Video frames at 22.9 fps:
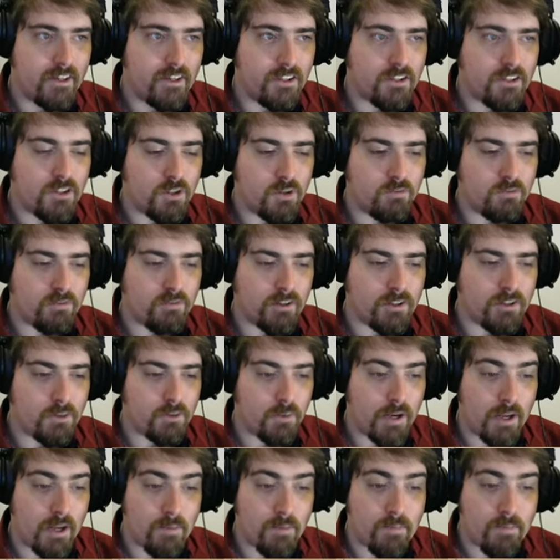to run
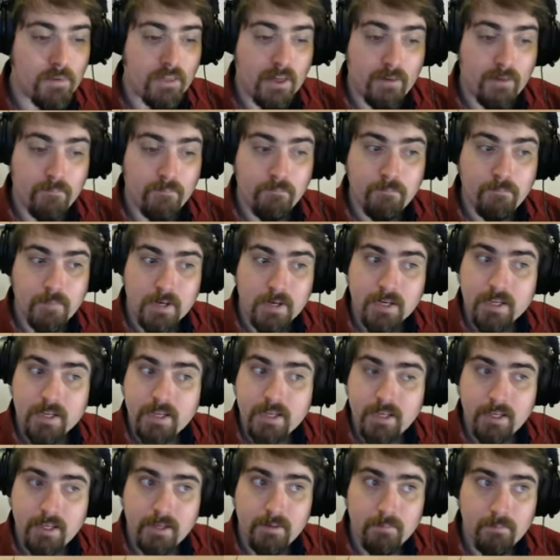away, but that
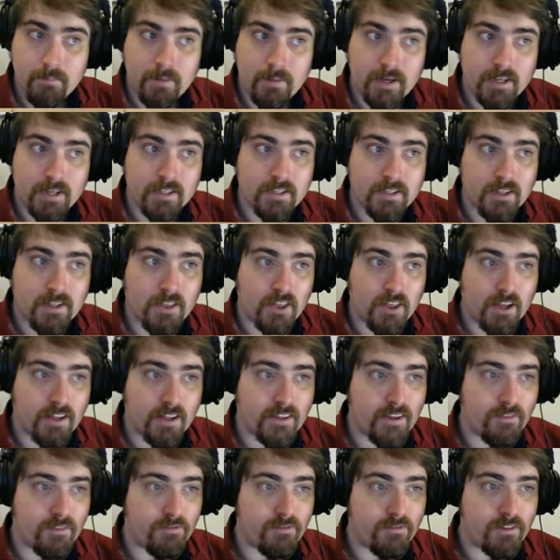monkey might think
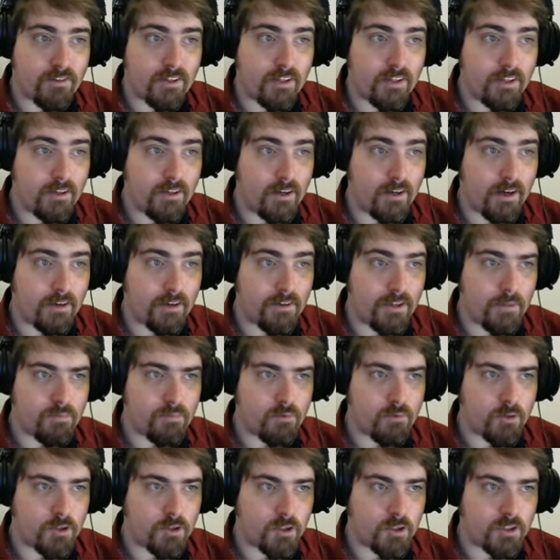differently. I think the
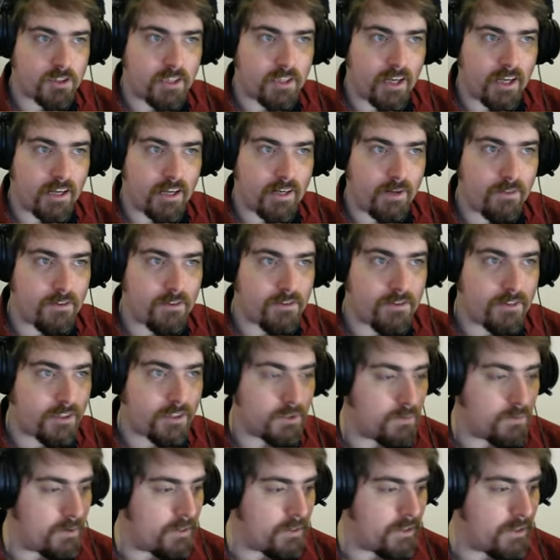broadswords are taken out, there's
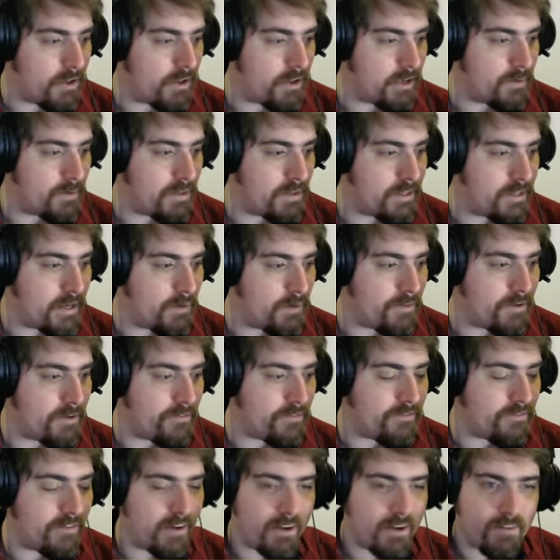still one there. He went down to
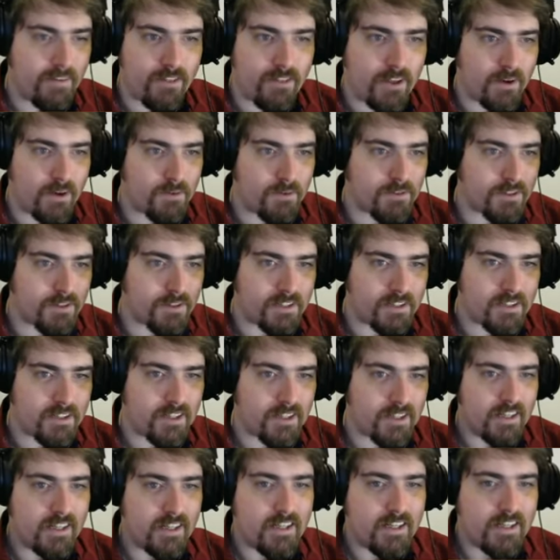five thousand
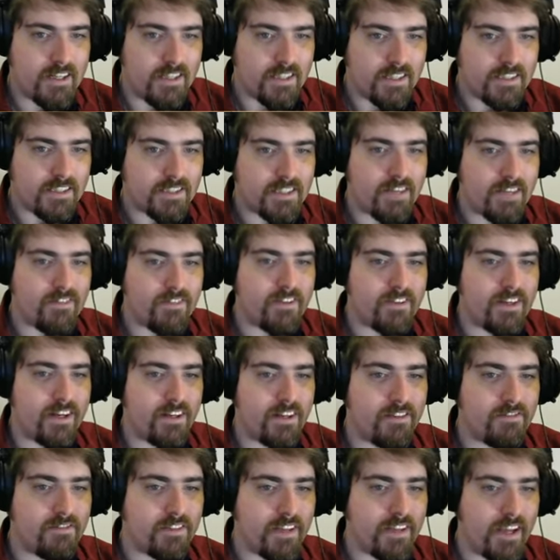seven
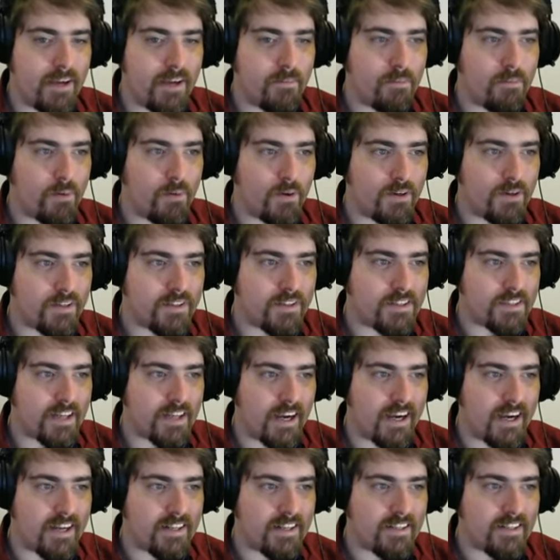hundred hit points,
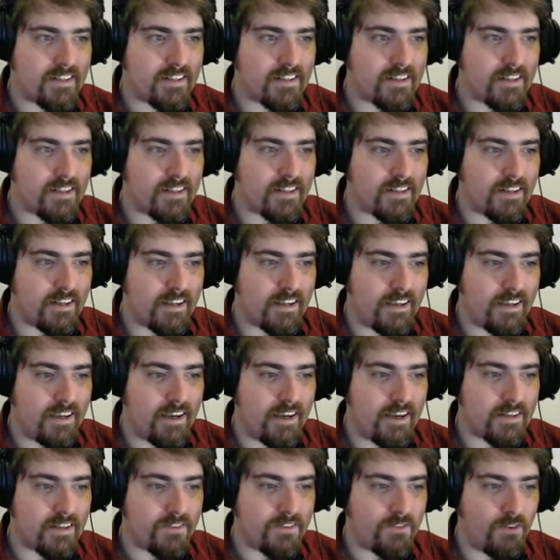and he
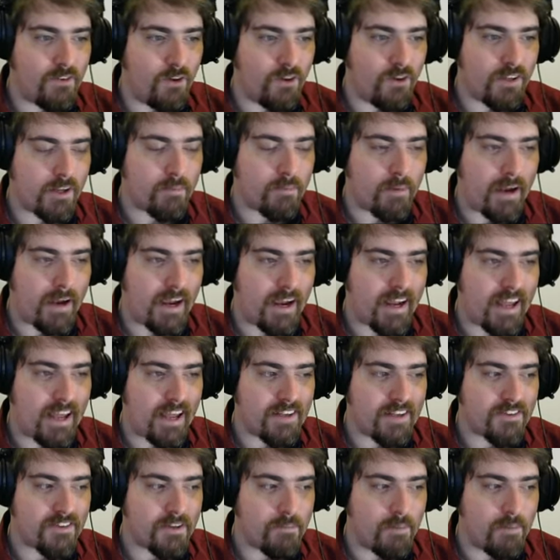is falling back
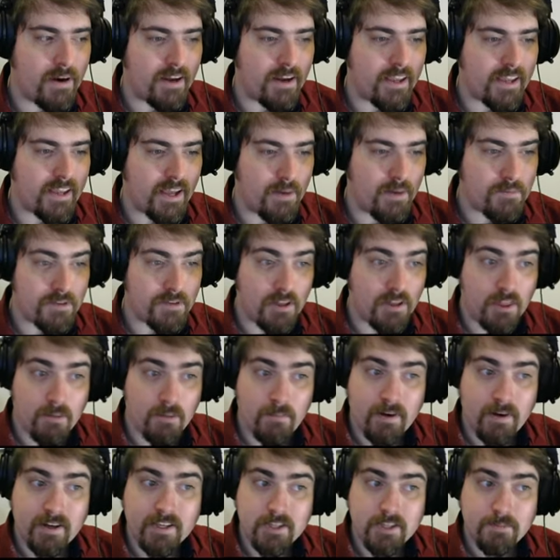as the monkey comes in. The
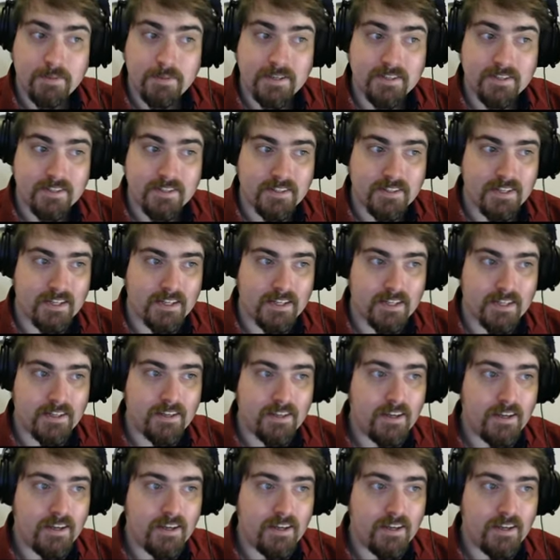monkey's being seen.